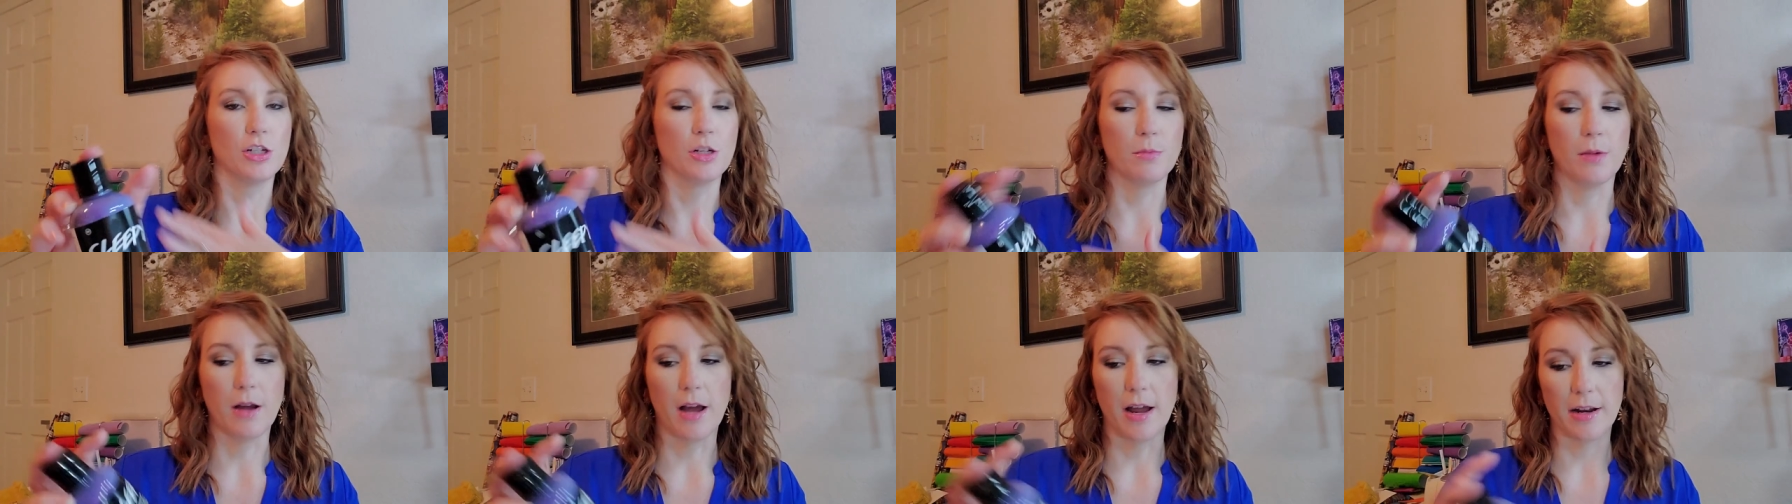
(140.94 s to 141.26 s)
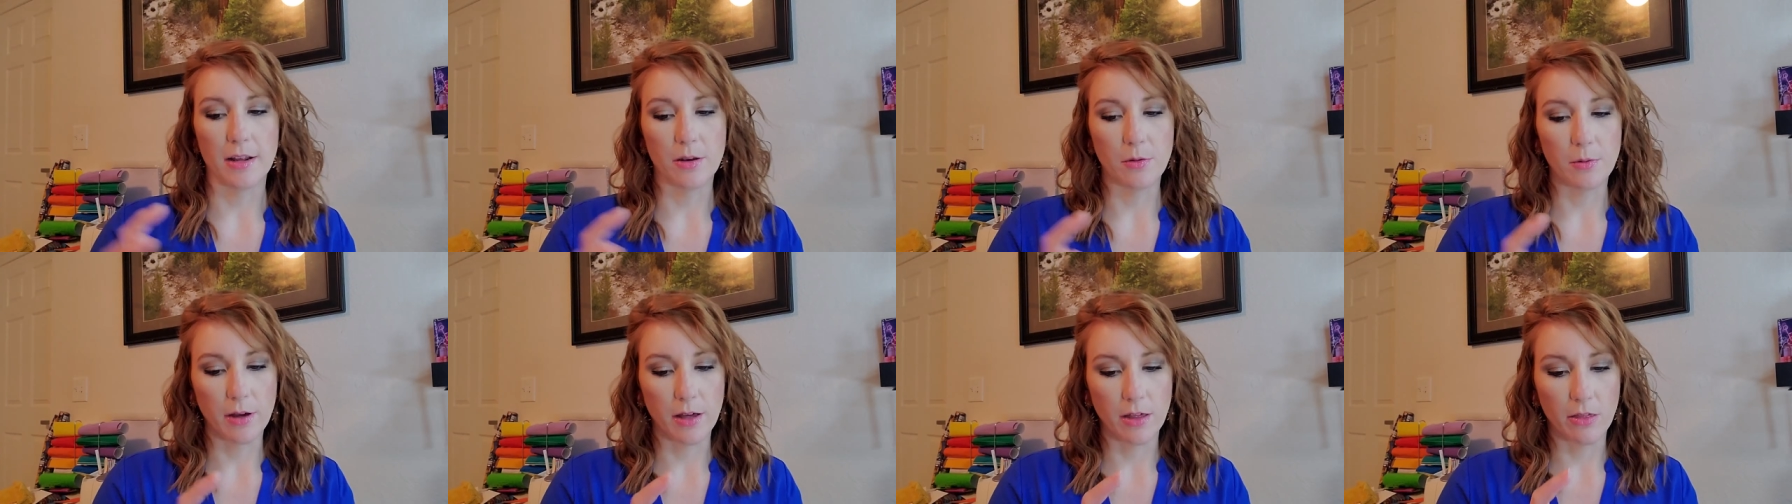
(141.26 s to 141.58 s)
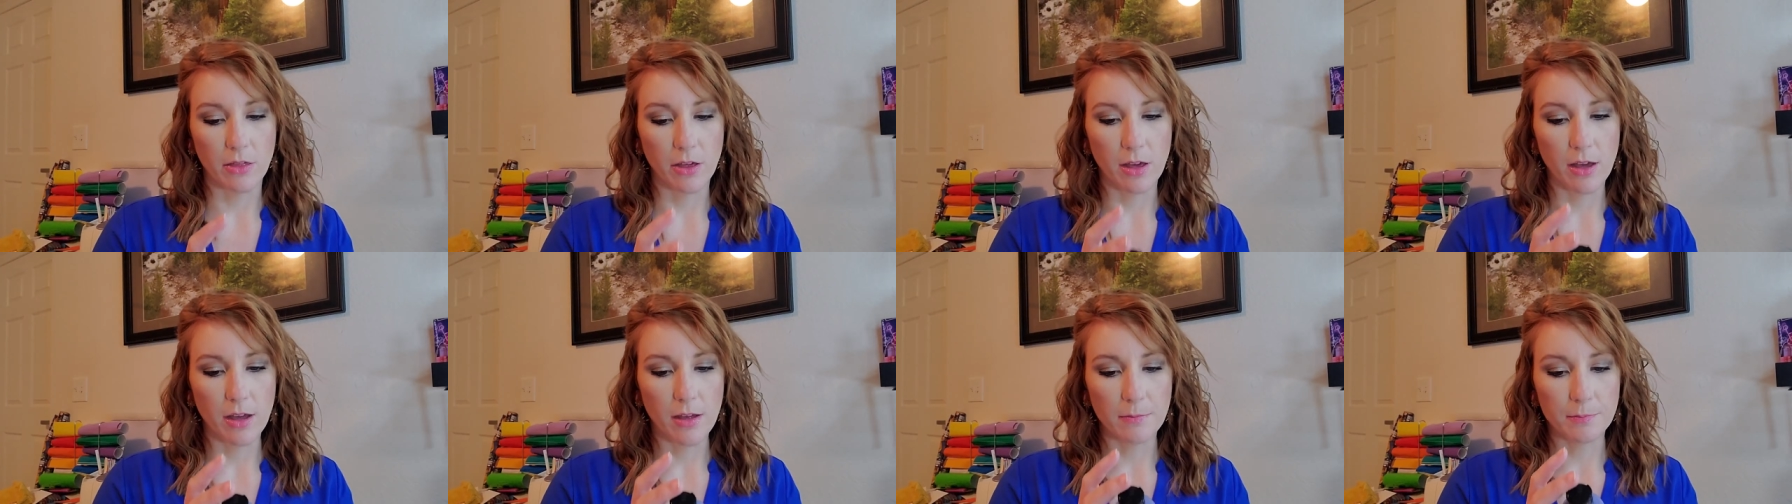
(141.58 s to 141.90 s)
your body with
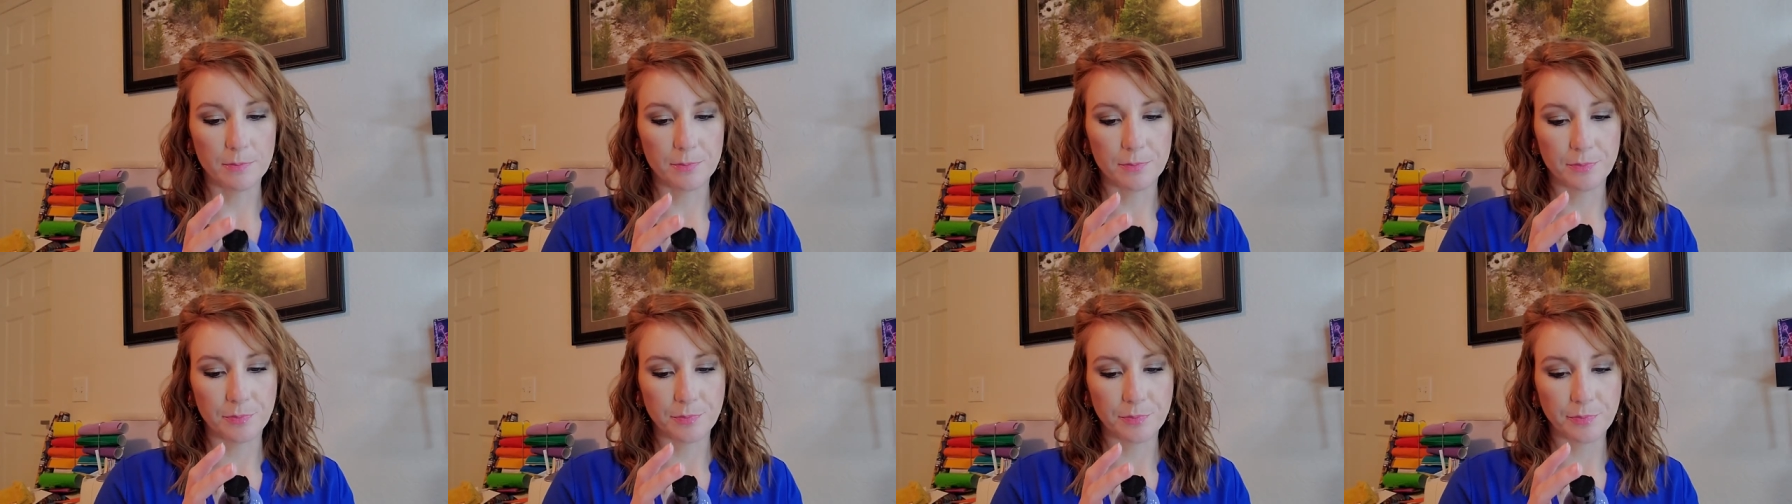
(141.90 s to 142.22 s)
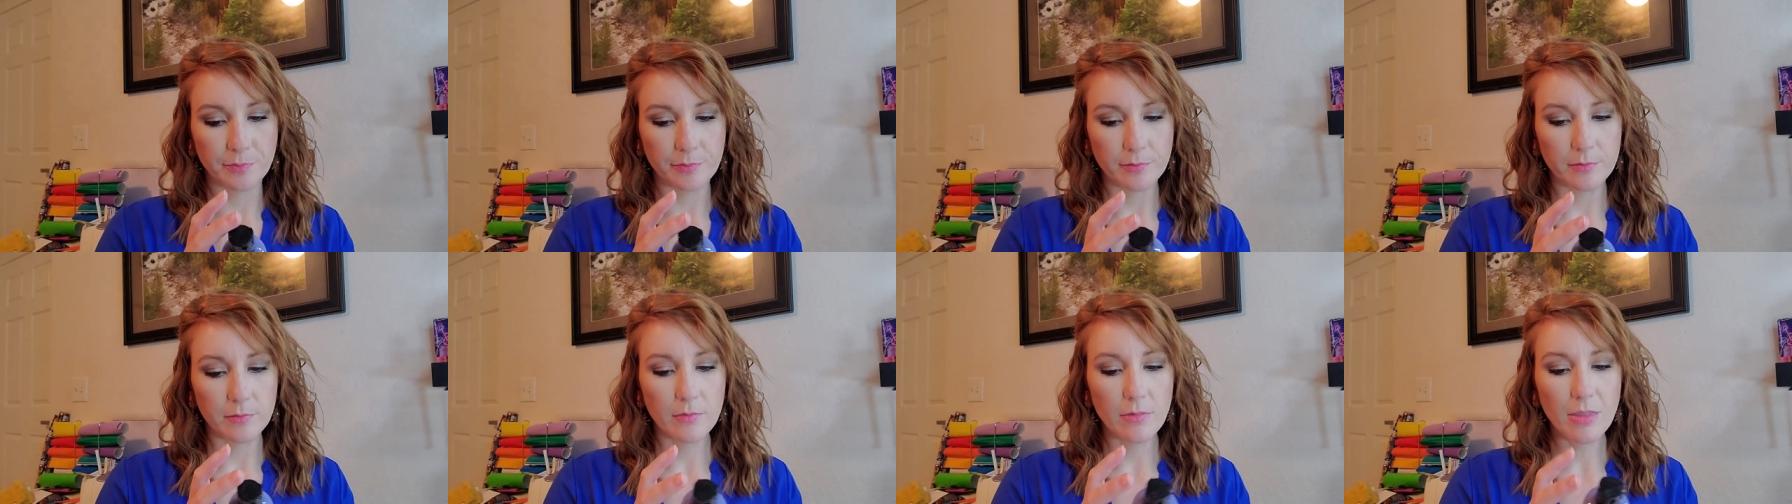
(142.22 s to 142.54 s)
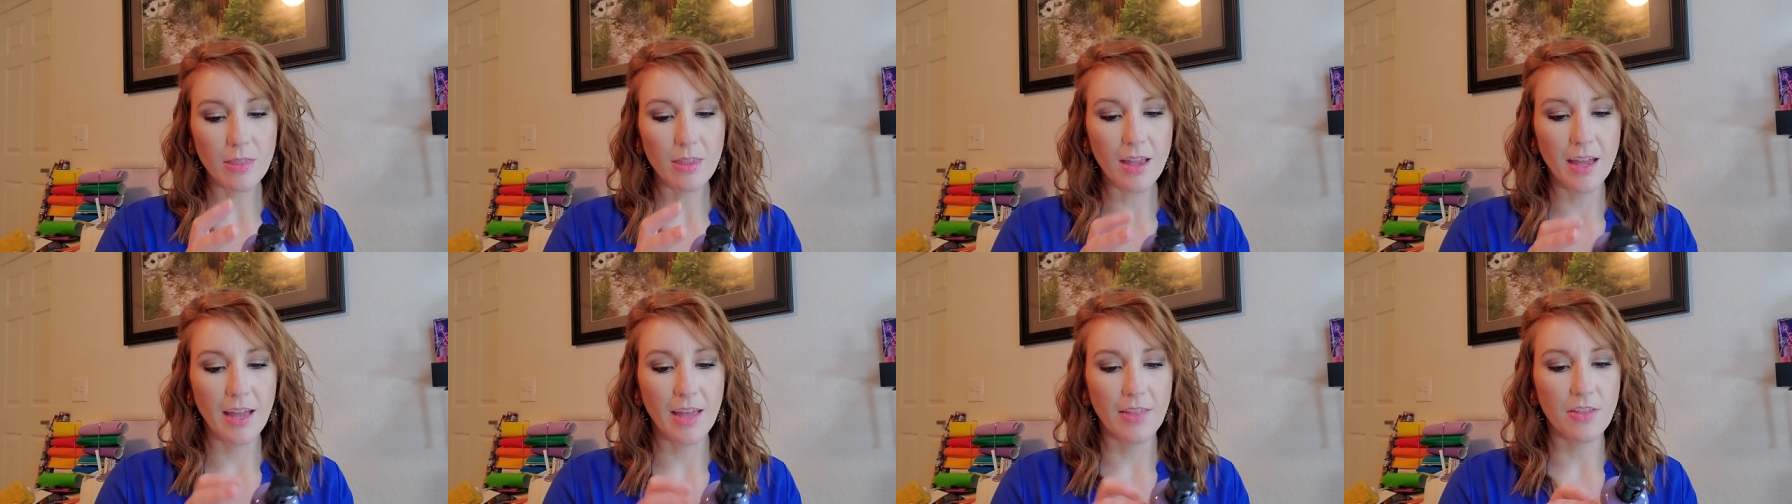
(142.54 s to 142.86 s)
it.
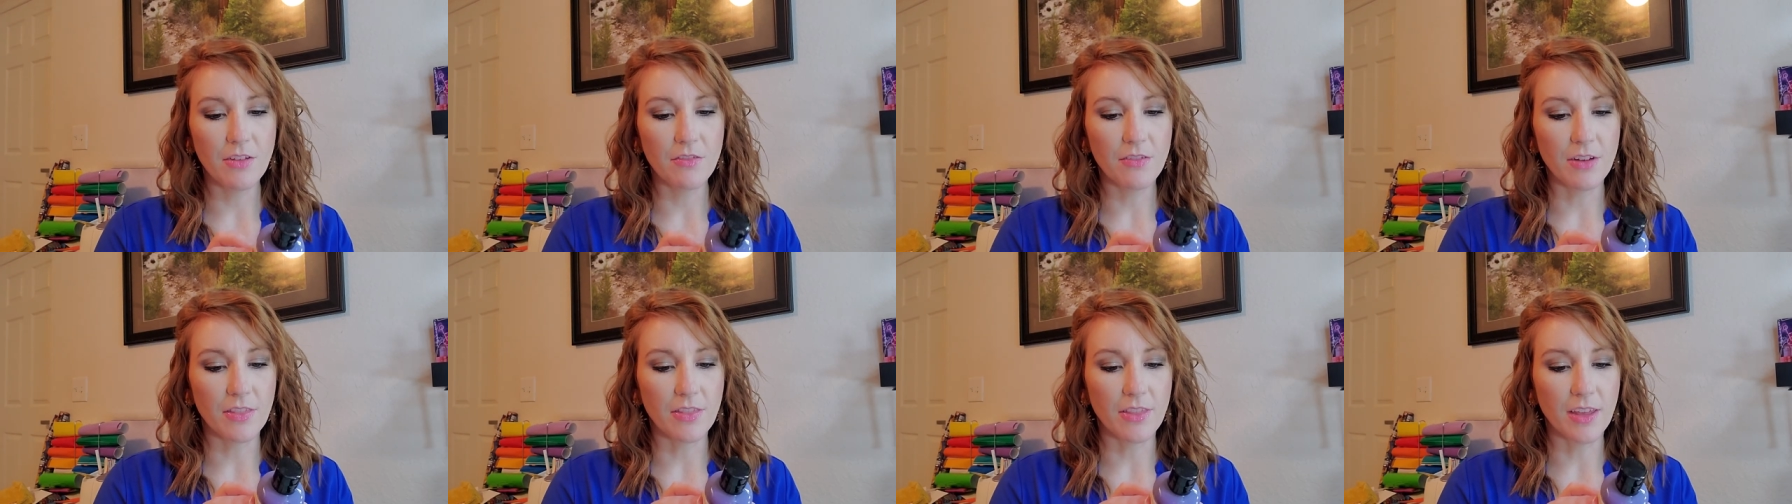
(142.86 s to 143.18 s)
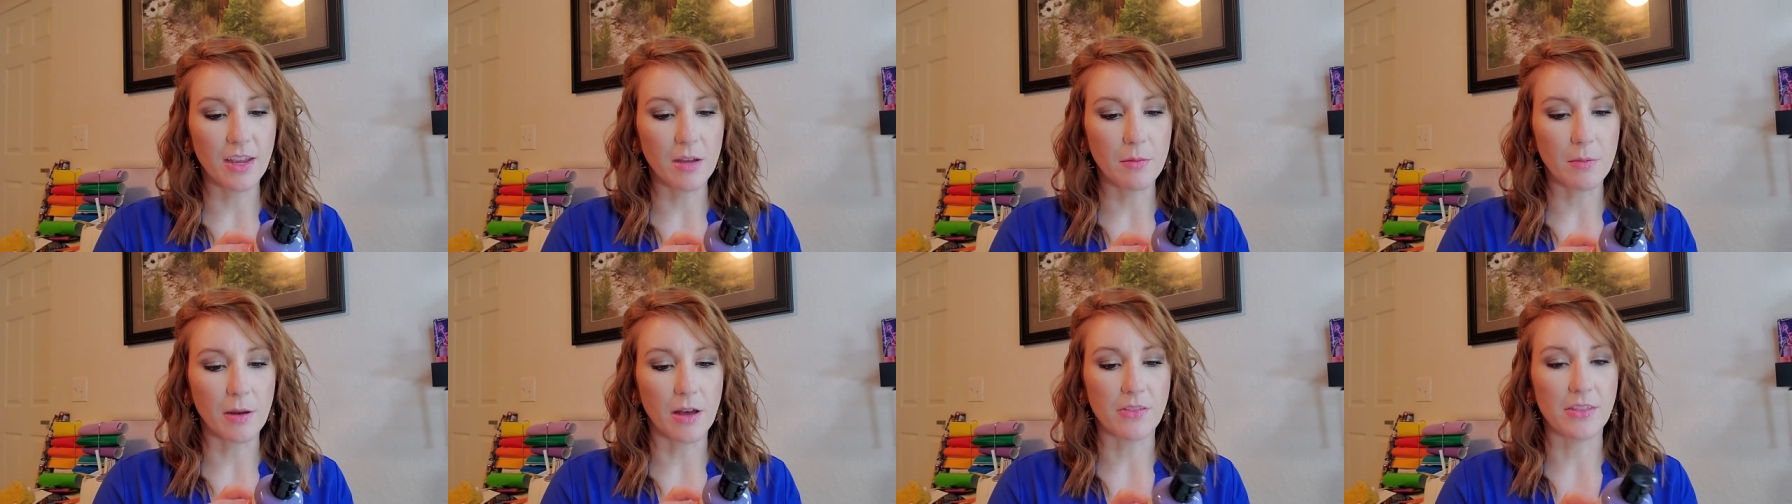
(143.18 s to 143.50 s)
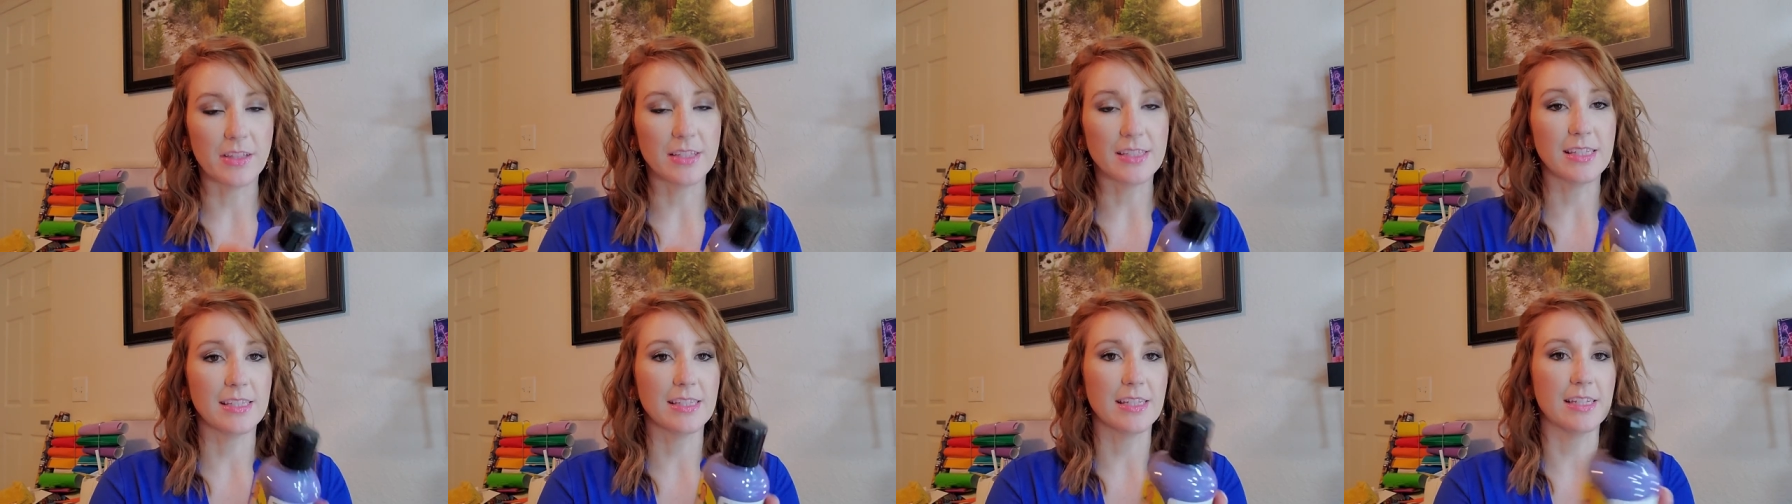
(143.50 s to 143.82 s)
And the fun thing about
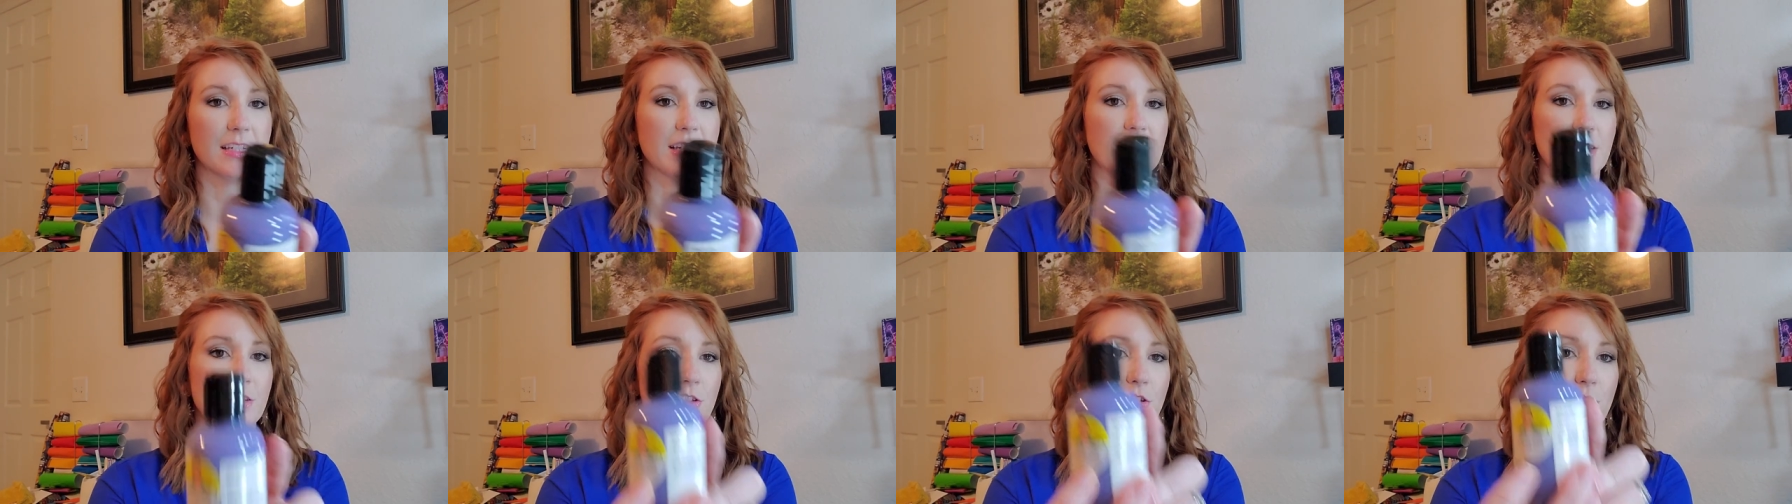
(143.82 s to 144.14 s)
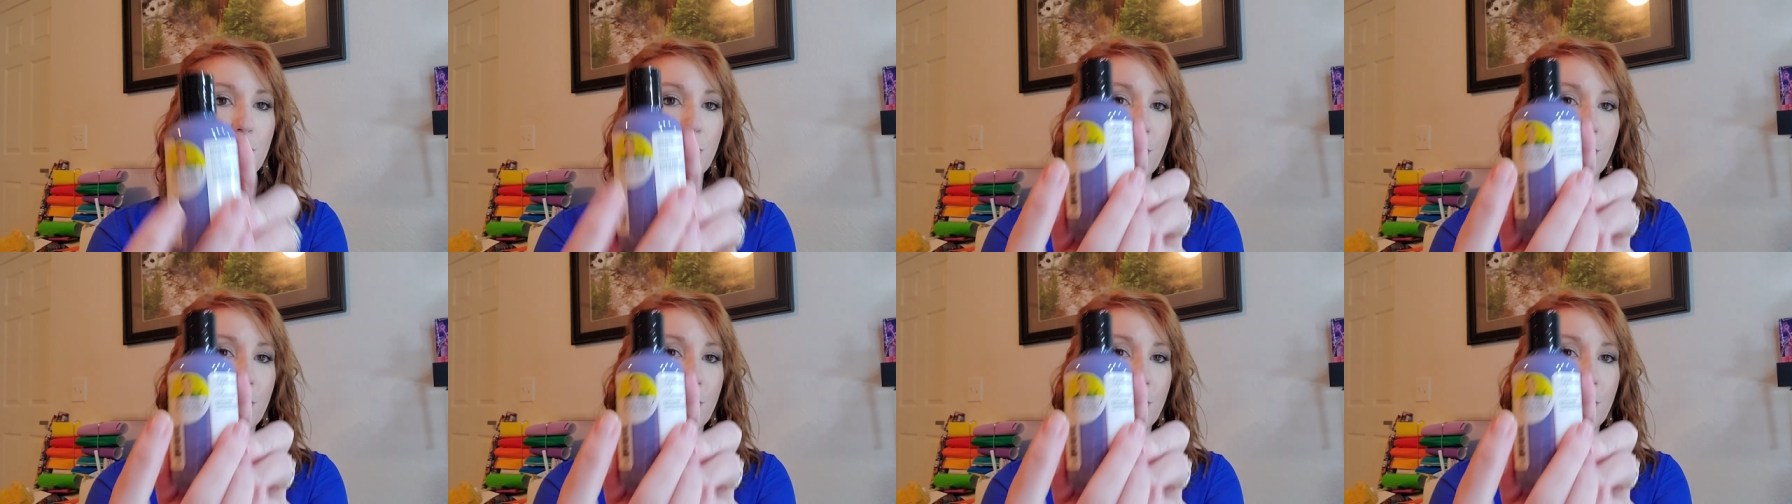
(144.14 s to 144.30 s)
this is it tells you